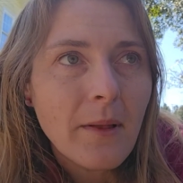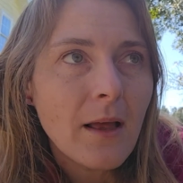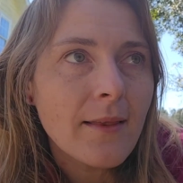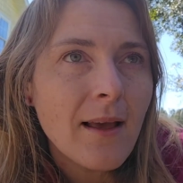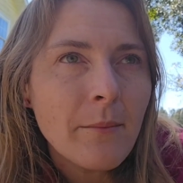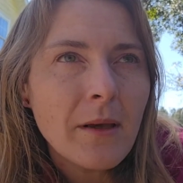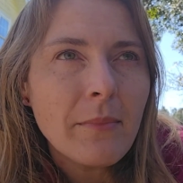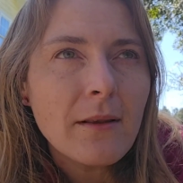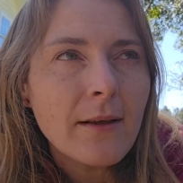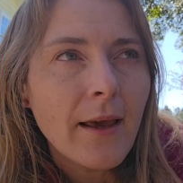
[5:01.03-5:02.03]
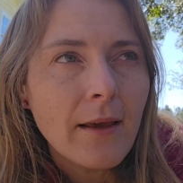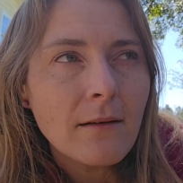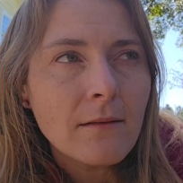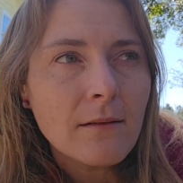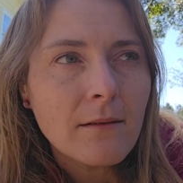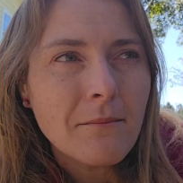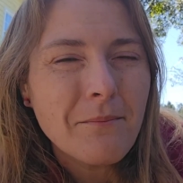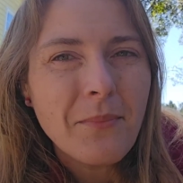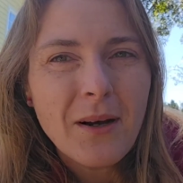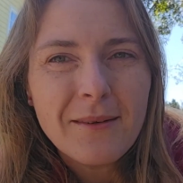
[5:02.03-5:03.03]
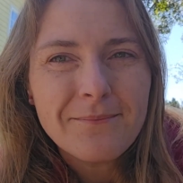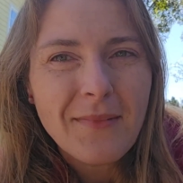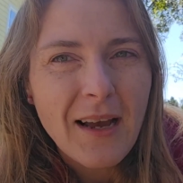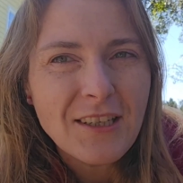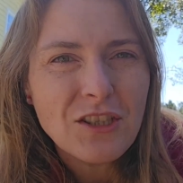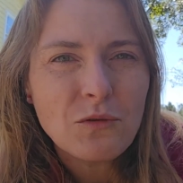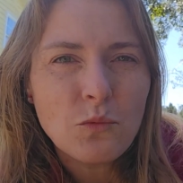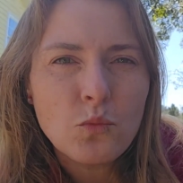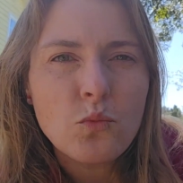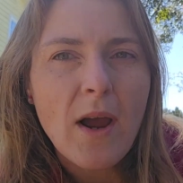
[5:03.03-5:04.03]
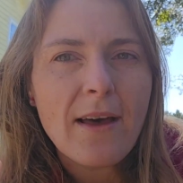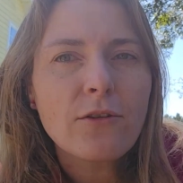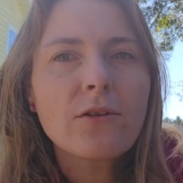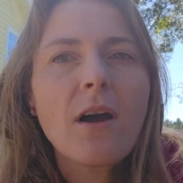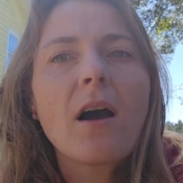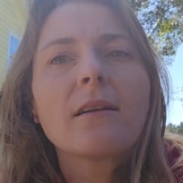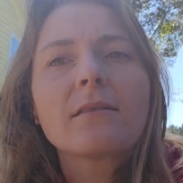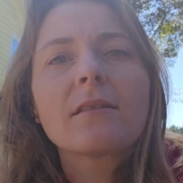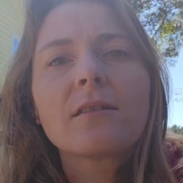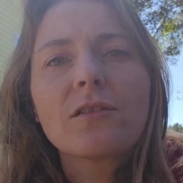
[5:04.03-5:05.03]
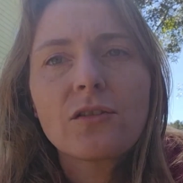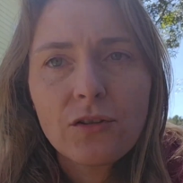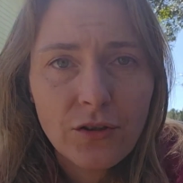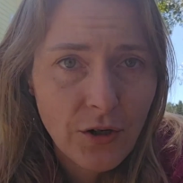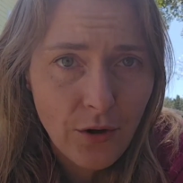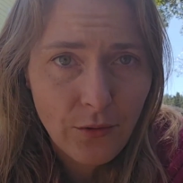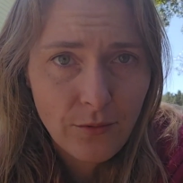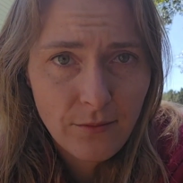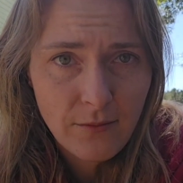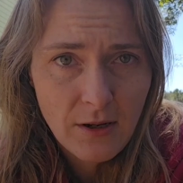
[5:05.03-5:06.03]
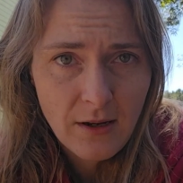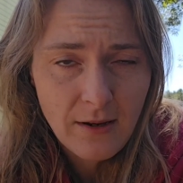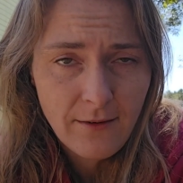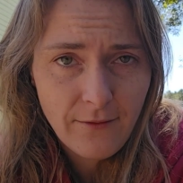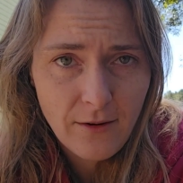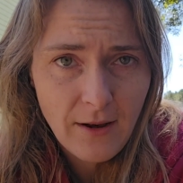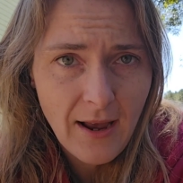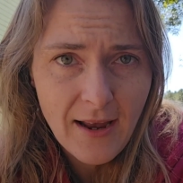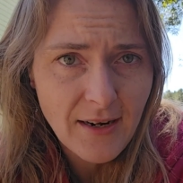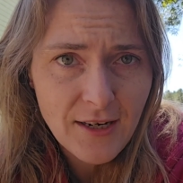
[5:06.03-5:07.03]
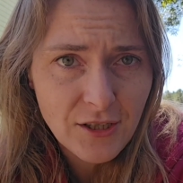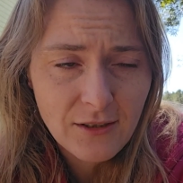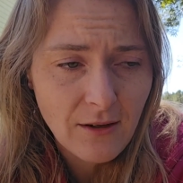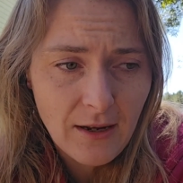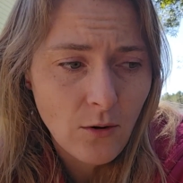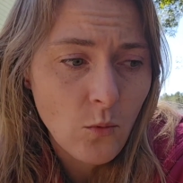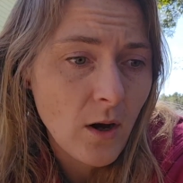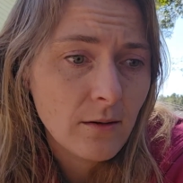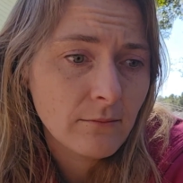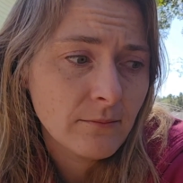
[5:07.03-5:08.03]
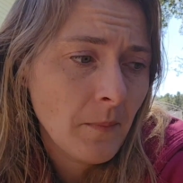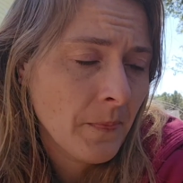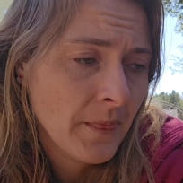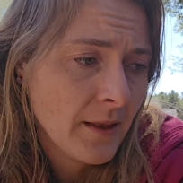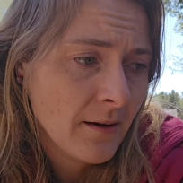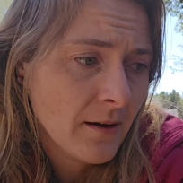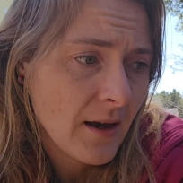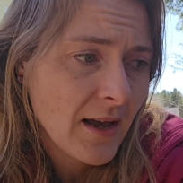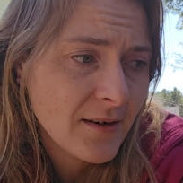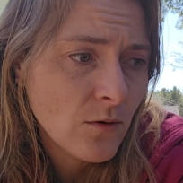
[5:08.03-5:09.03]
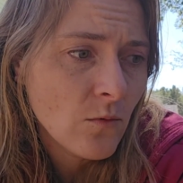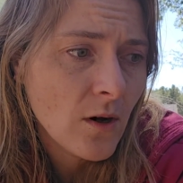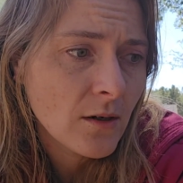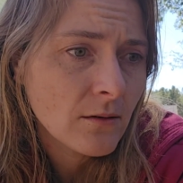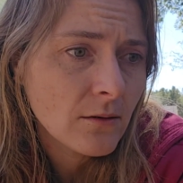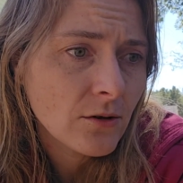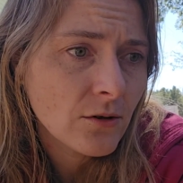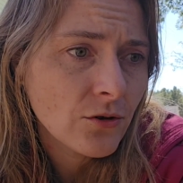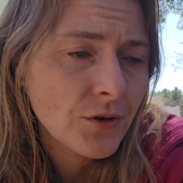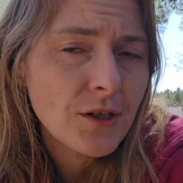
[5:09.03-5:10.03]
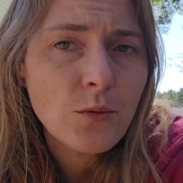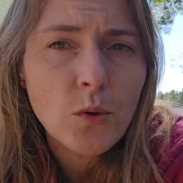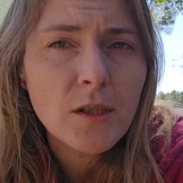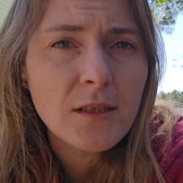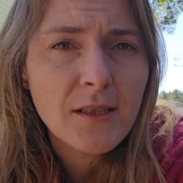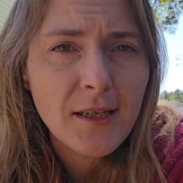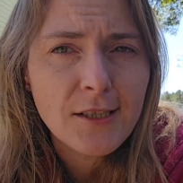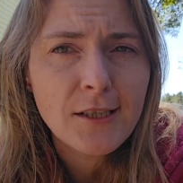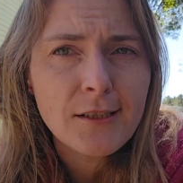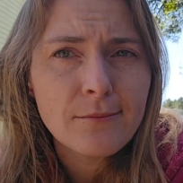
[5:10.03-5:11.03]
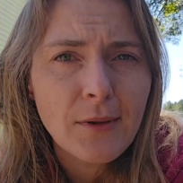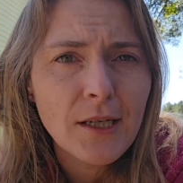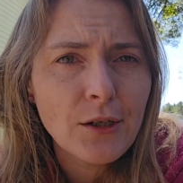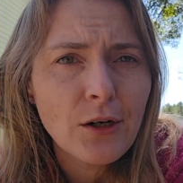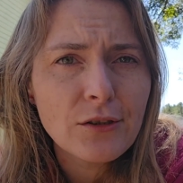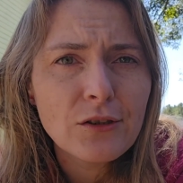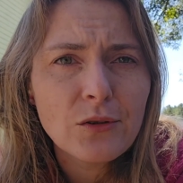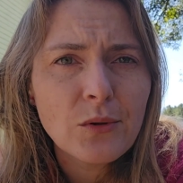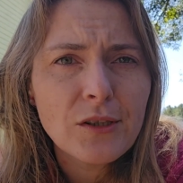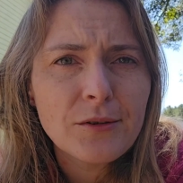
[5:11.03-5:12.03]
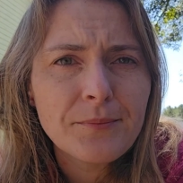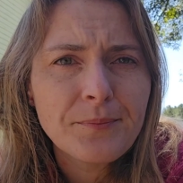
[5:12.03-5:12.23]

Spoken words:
And that may be the case, but I just rather not. So I don't want treated wood touching my garden soil.